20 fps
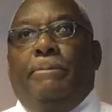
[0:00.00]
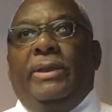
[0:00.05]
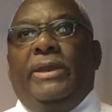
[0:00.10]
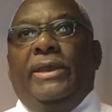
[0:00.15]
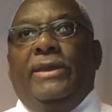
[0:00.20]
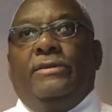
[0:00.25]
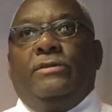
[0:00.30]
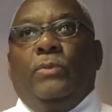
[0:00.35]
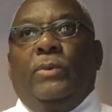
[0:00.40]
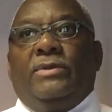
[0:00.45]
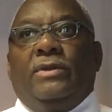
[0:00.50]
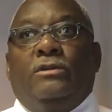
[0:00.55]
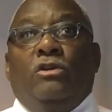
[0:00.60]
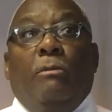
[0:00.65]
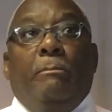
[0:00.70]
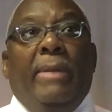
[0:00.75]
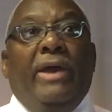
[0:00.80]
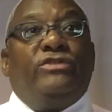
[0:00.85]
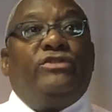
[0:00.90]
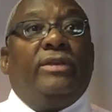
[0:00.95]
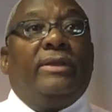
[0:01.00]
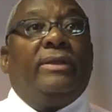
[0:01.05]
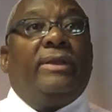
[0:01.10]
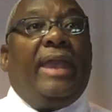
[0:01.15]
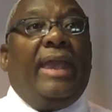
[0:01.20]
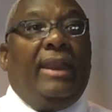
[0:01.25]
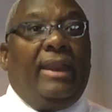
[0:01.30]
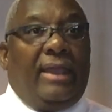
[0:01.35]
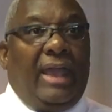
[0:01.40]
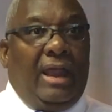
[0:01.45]
peace, was a
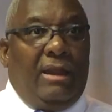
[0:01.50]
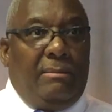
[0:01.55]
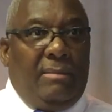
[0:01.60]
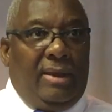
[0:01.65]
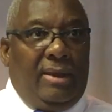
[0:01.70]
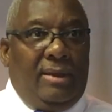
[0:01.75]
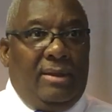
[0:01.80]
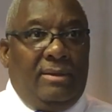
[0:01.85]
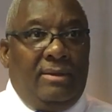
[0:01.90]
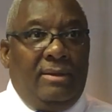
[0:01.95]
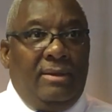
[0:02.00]
domesticated kind of man.